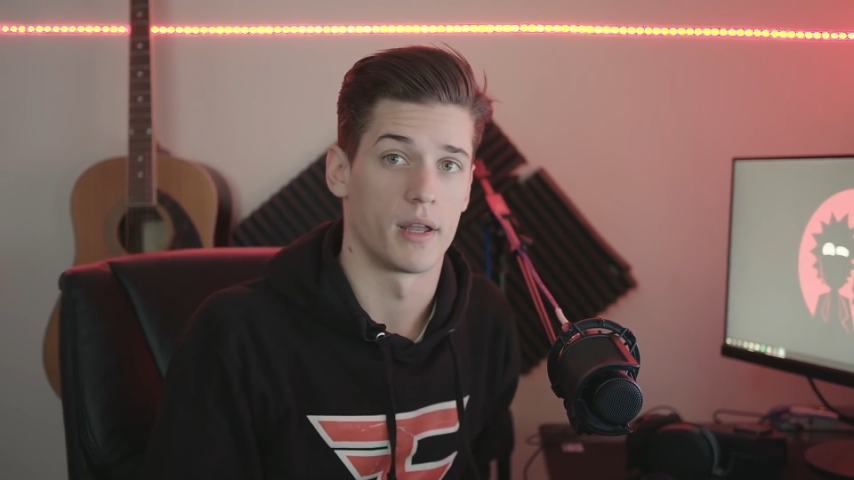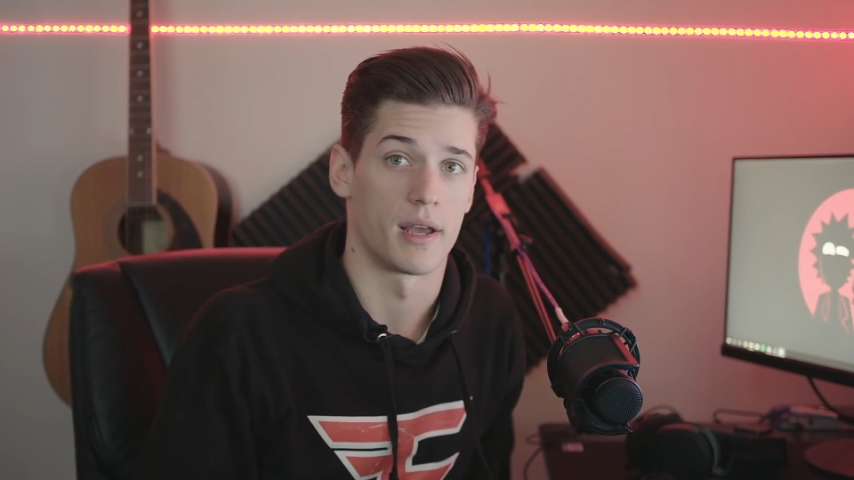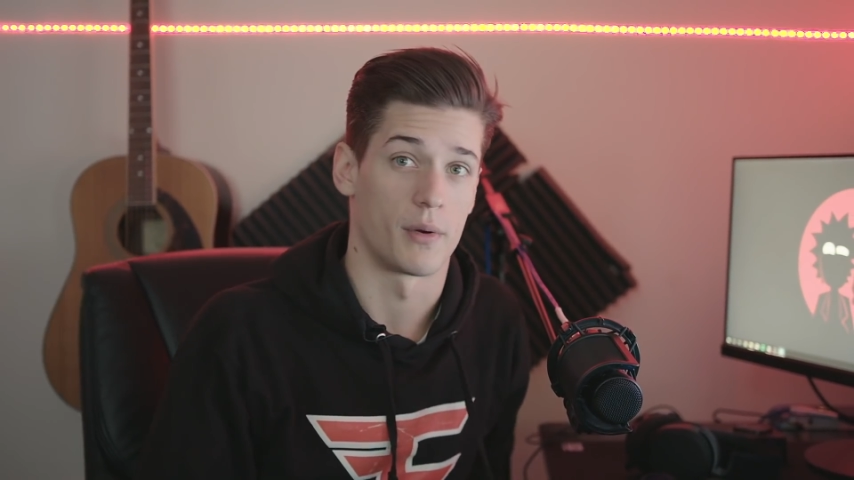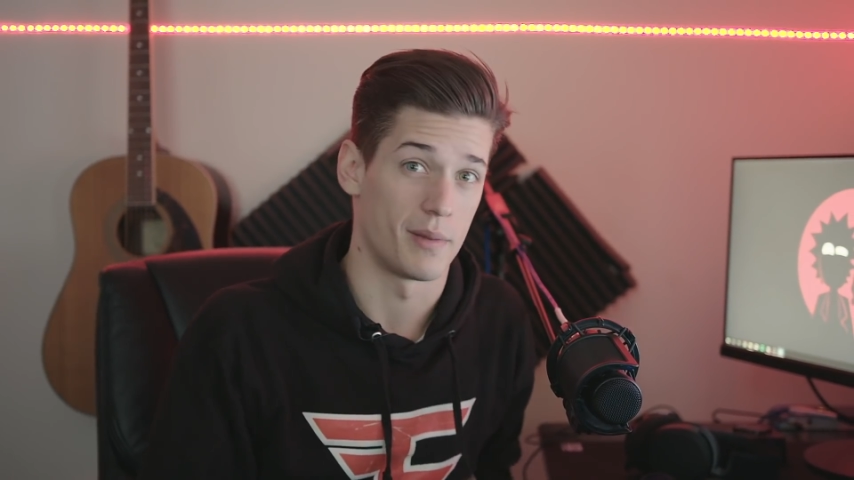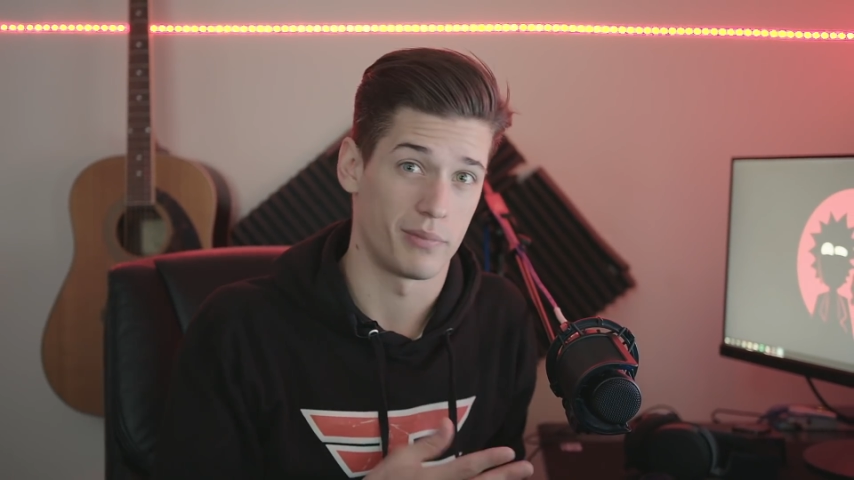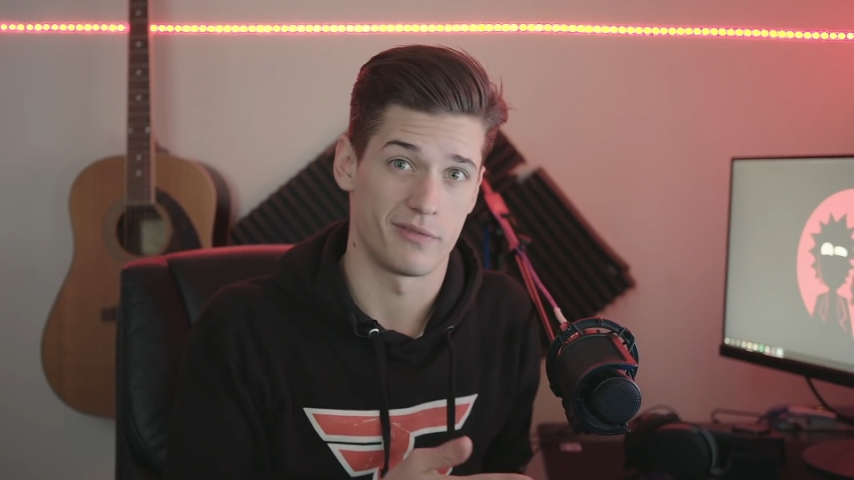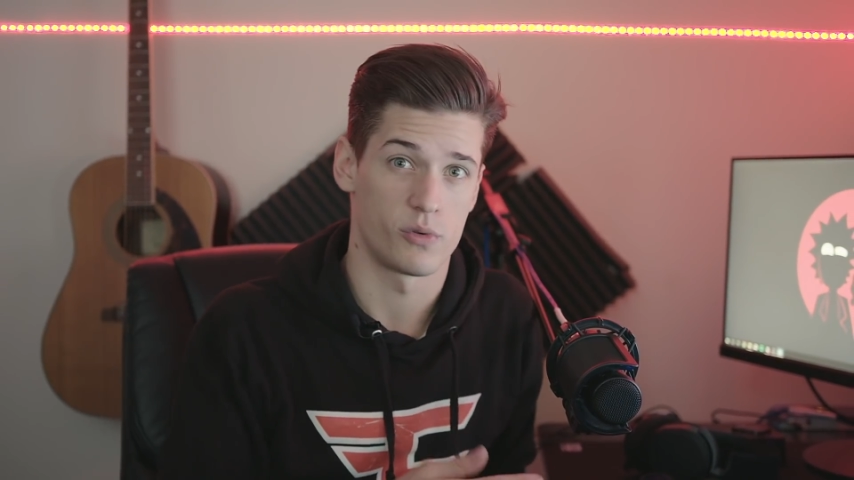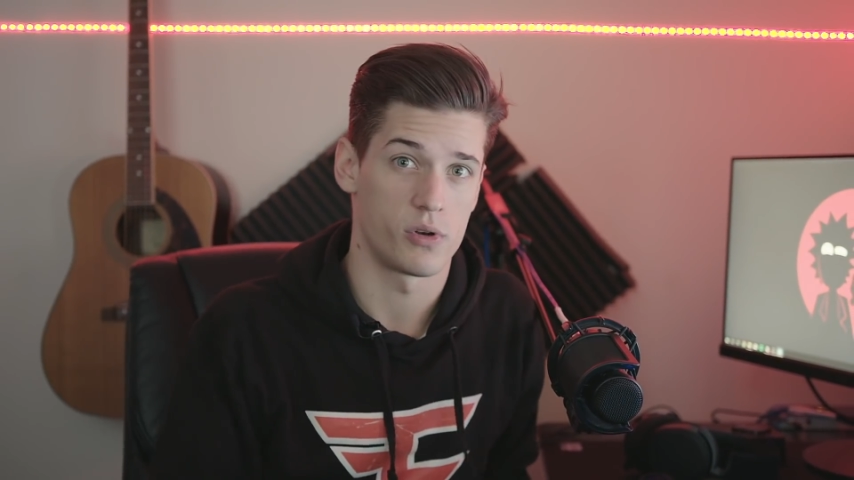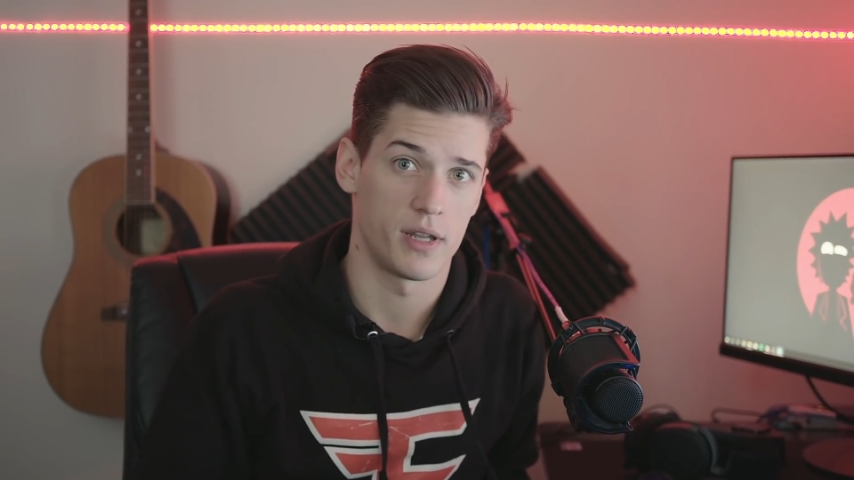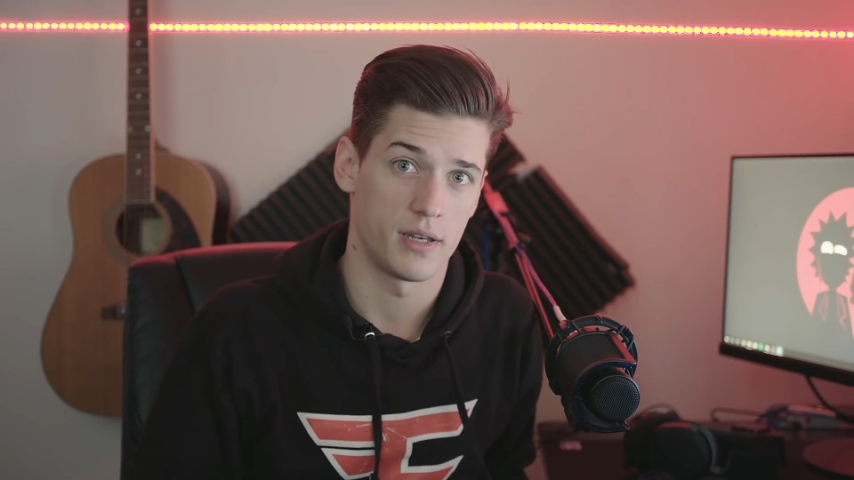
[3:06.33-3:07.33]
about how I play
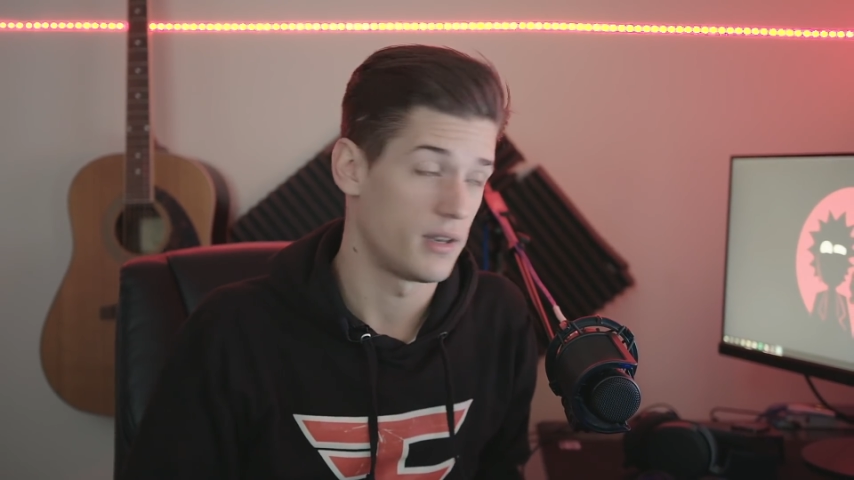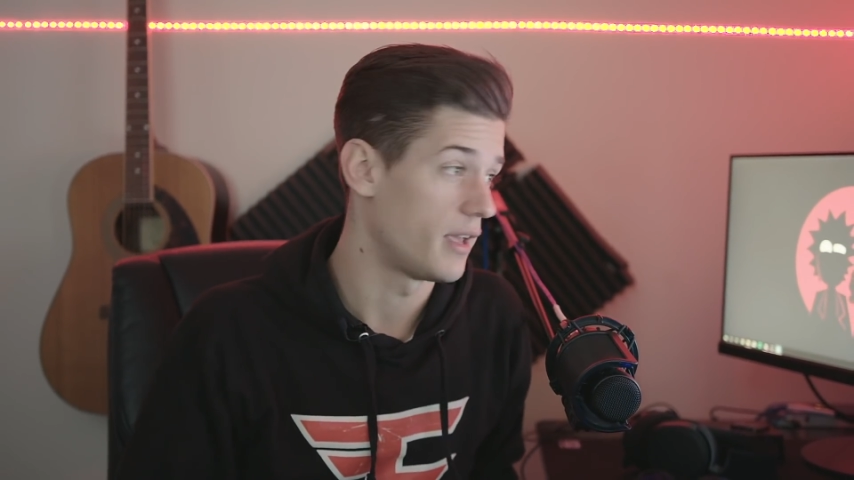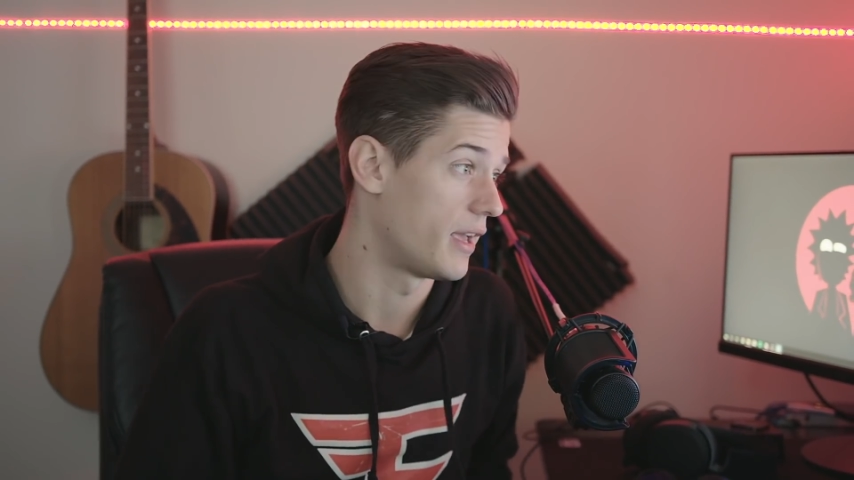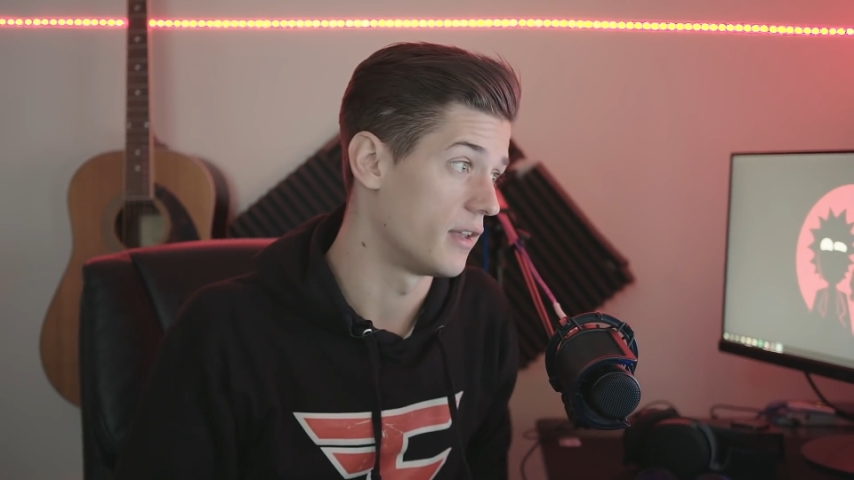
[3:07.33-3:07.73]
Fortnite